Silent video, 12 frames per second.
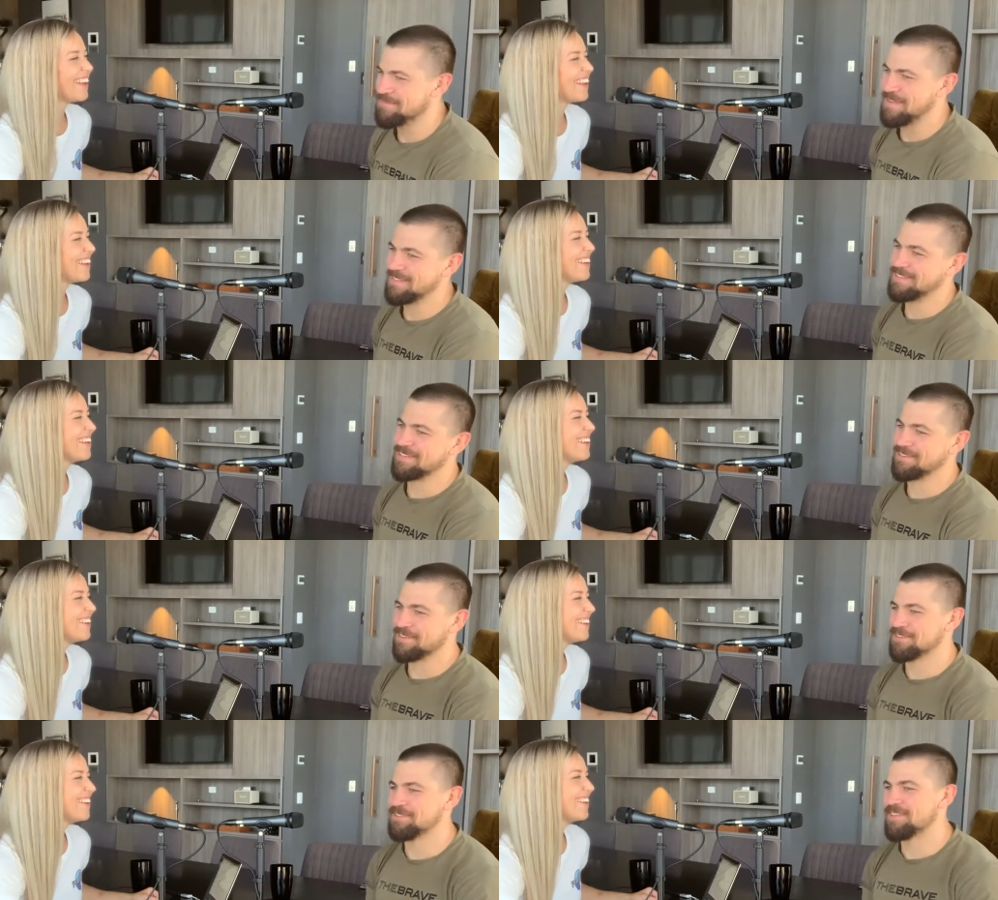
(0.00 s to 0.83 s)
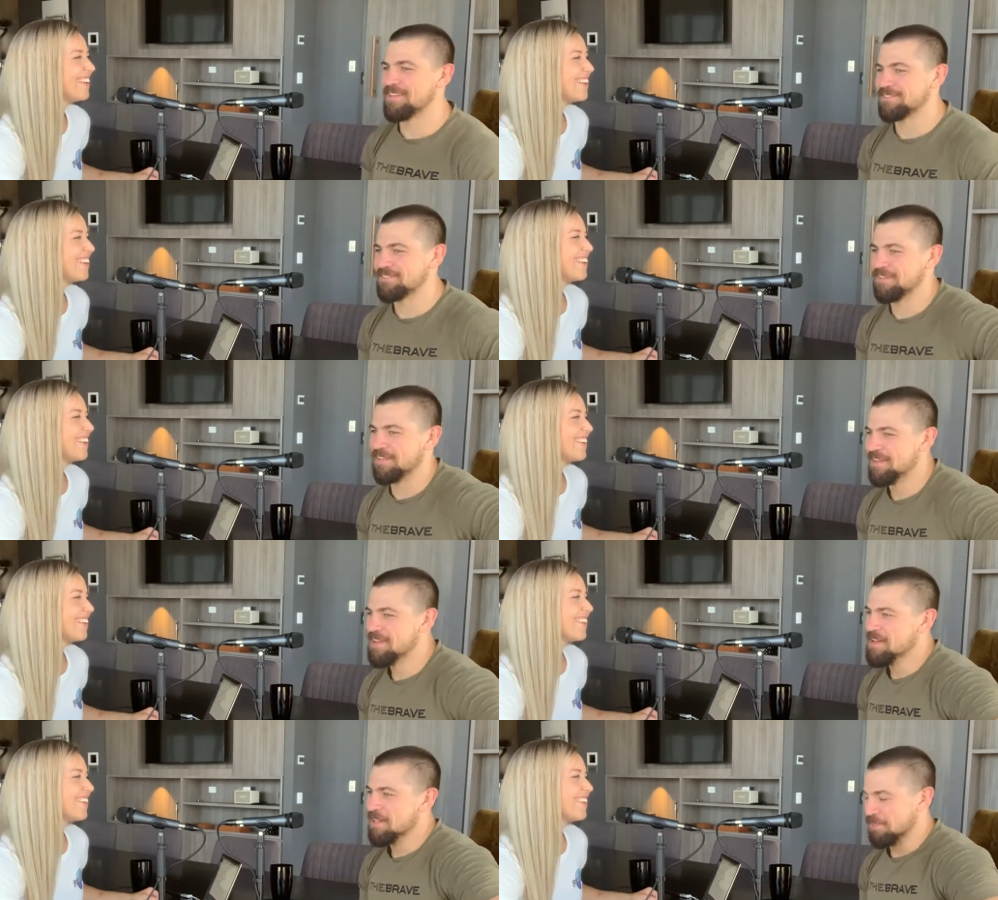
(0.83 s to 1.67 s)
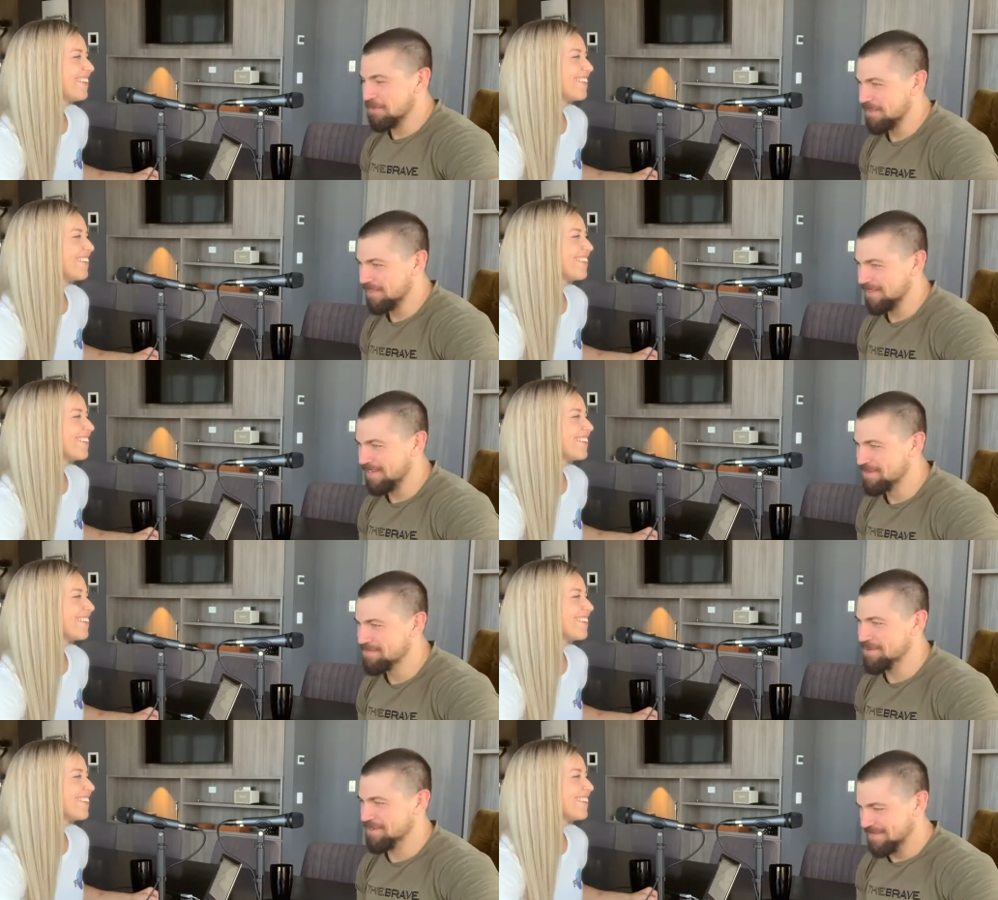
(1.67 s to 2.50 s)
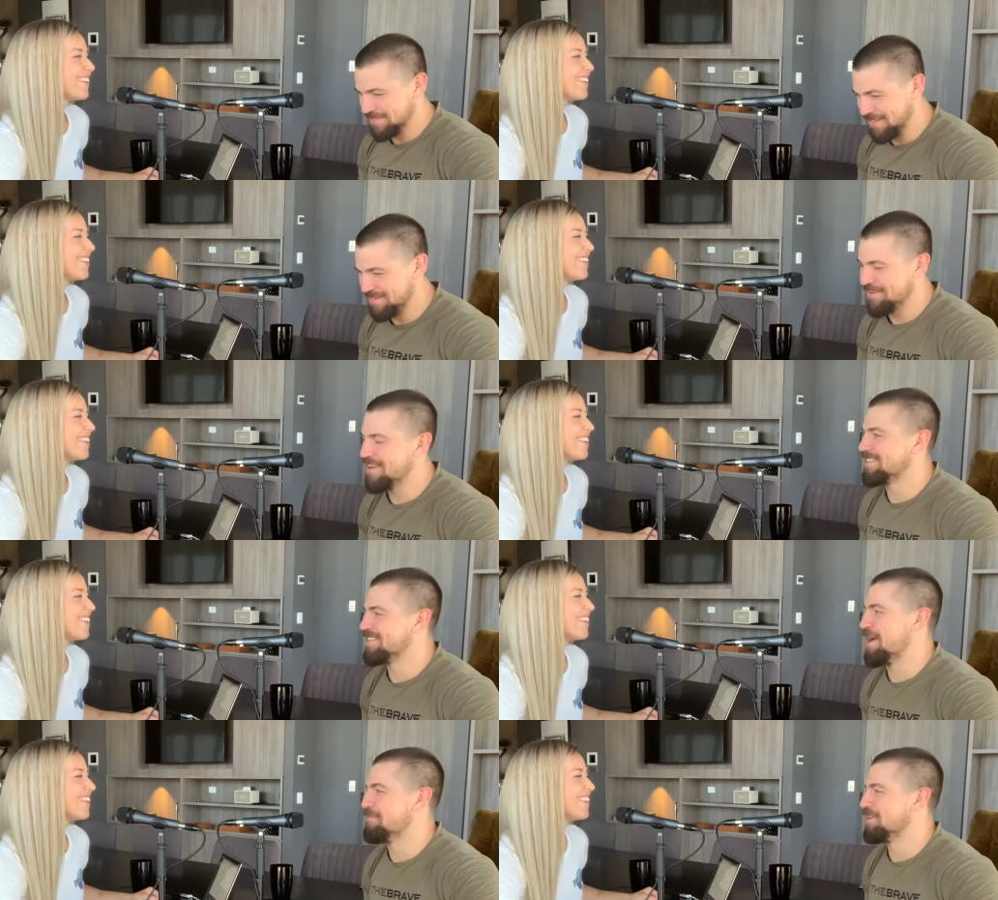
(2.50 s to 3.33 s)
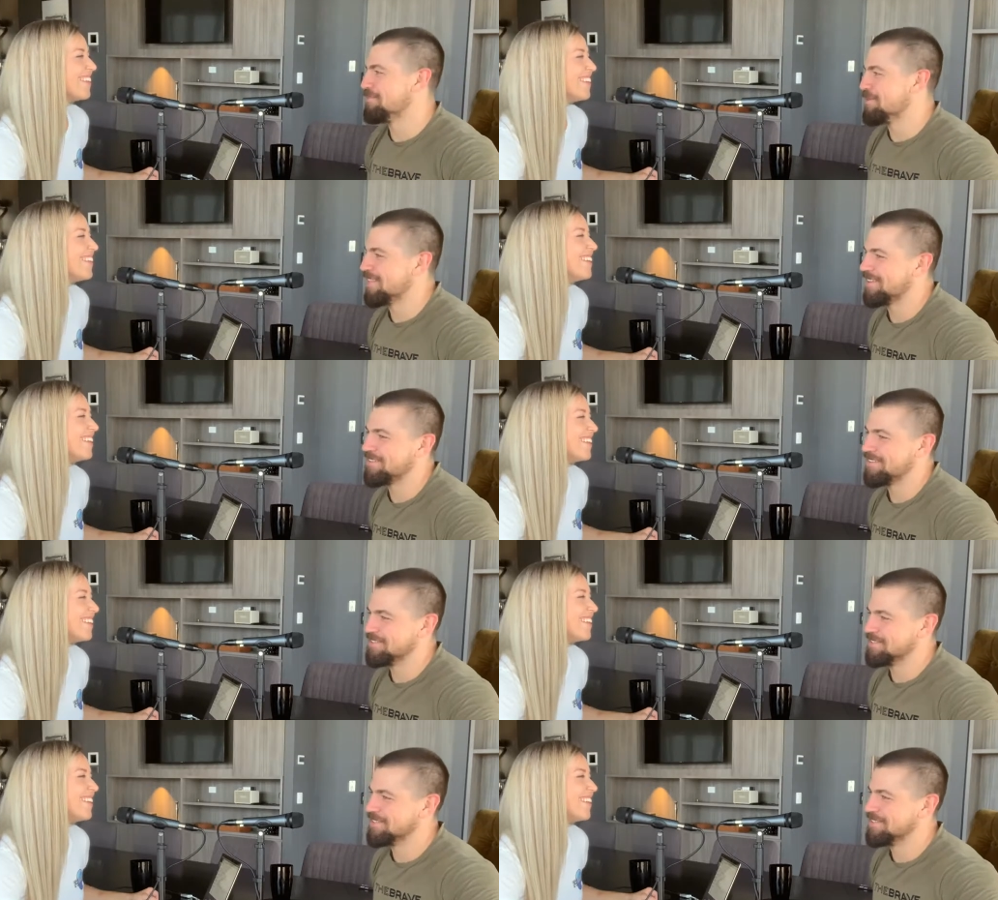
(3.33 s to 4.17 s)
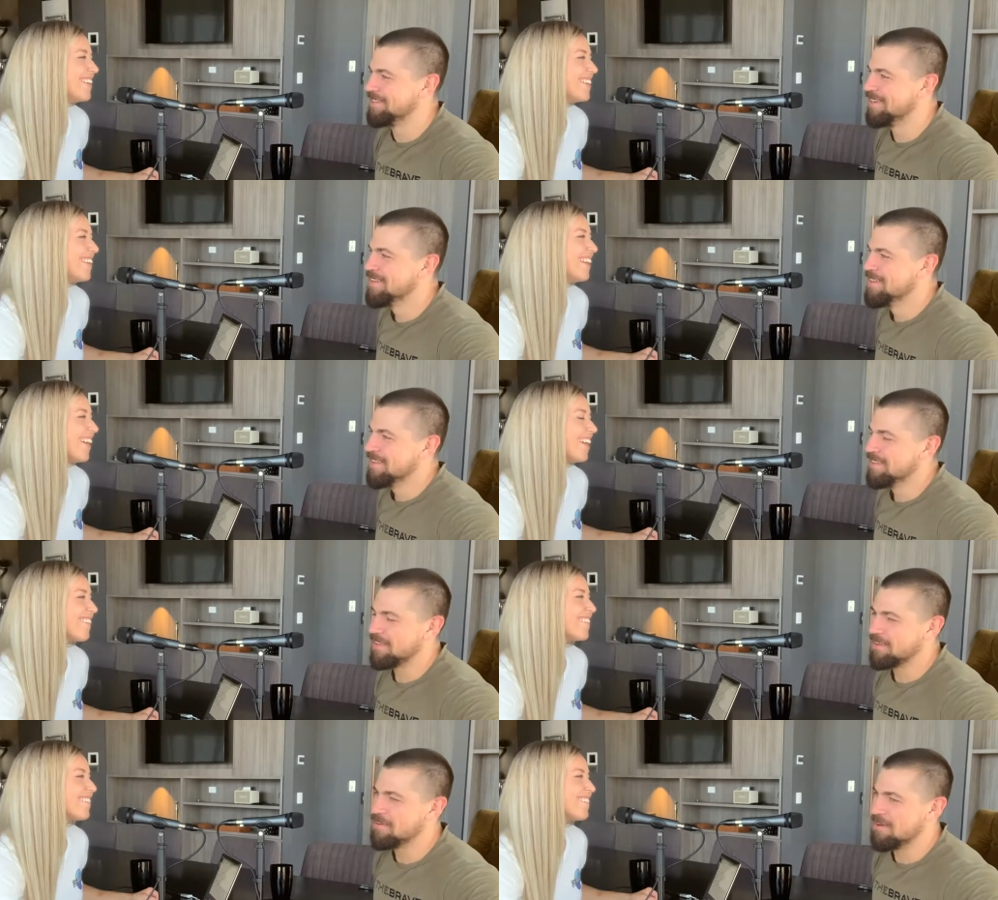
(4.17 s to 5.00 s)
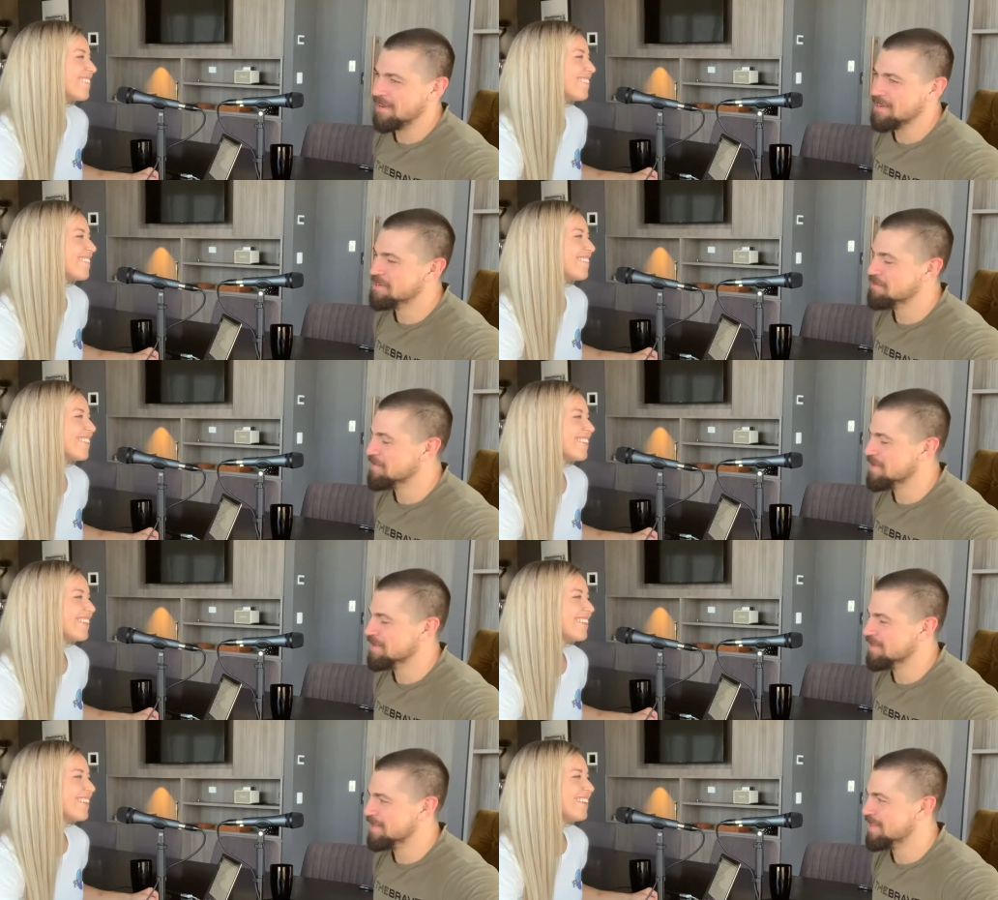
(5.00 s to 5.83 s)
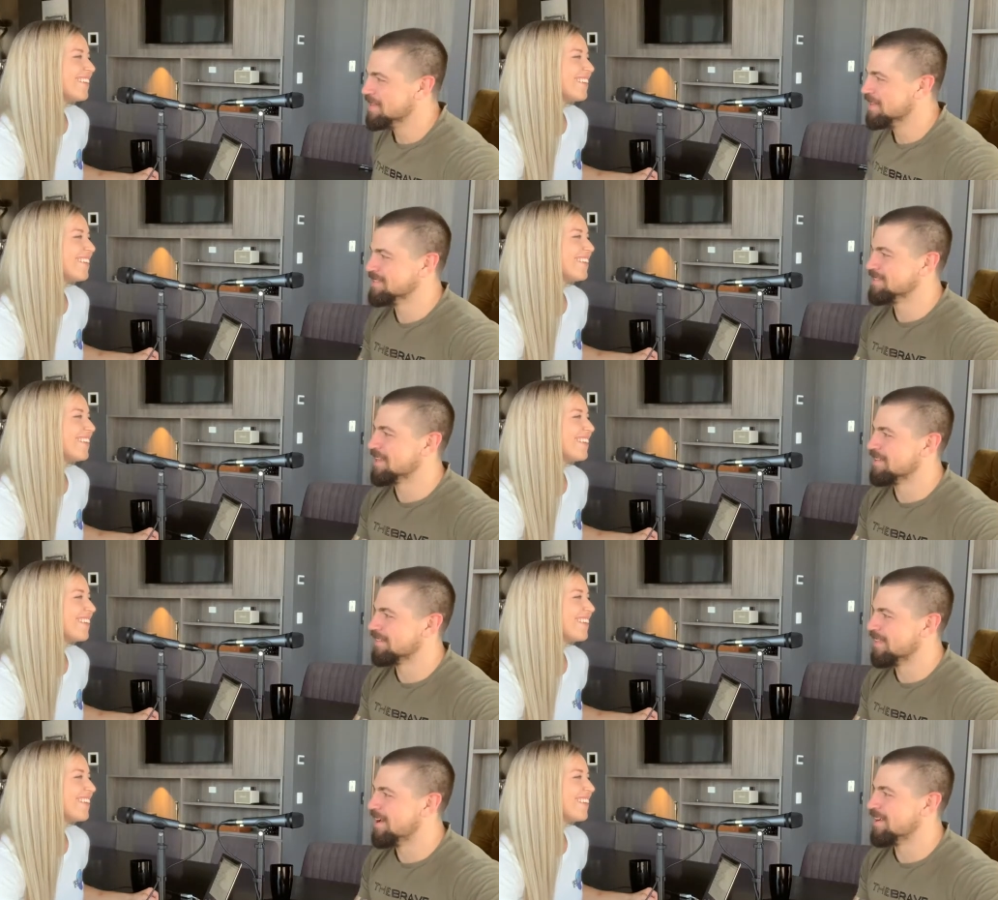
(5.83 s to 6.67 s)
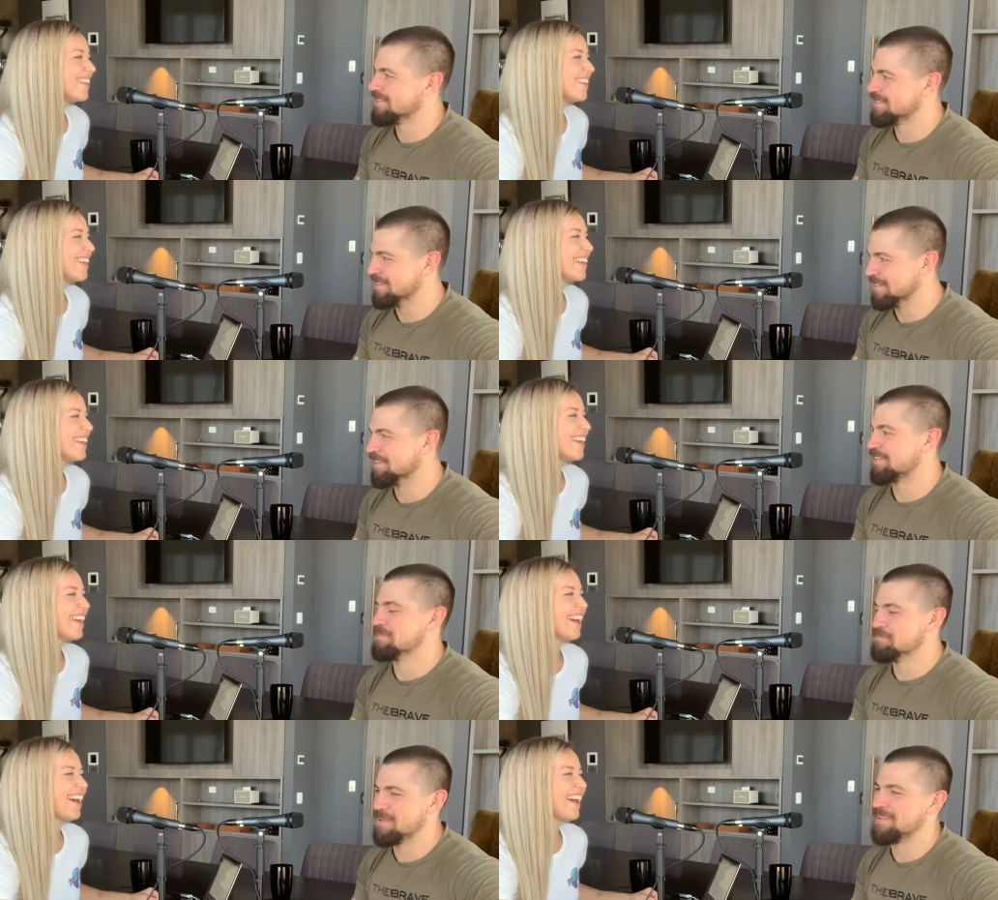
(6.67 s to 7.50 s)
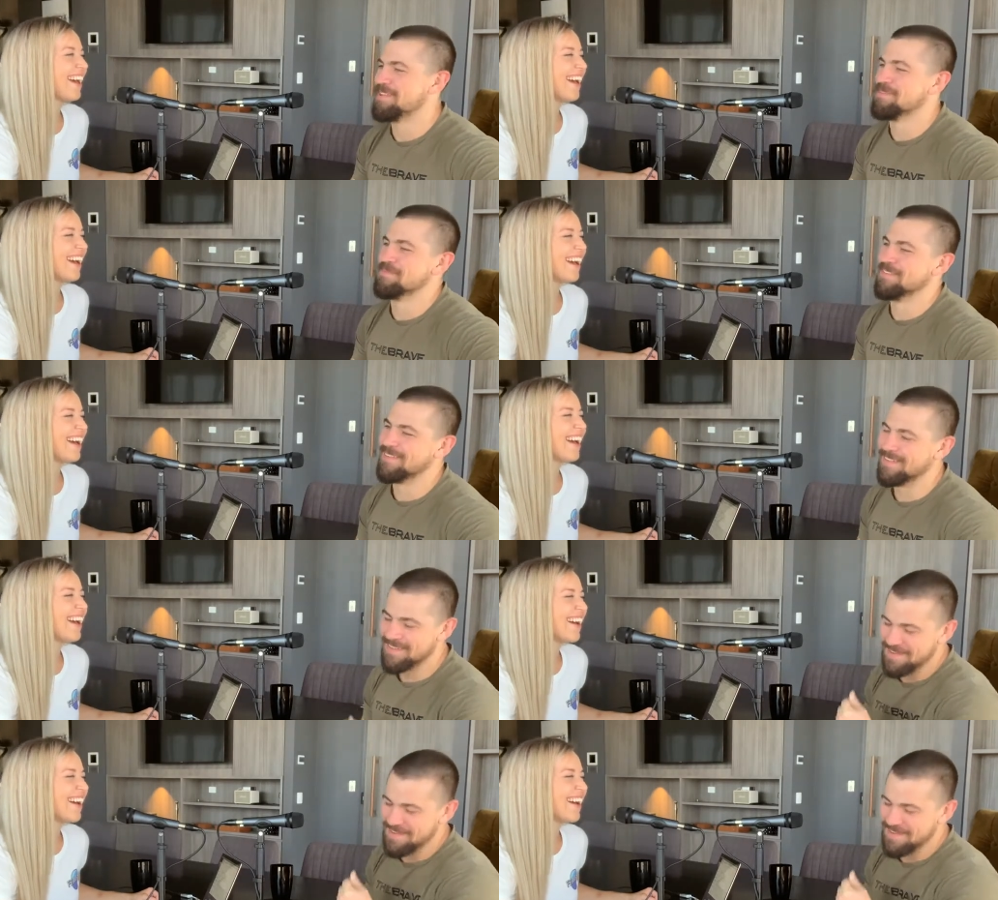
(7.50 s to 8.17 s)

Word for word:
Speaker 1: competes in crossfit they sort of look at the leaderboard and see what's happening what they got to do yeah like oh i need to win and he needs to get last and i can beat him and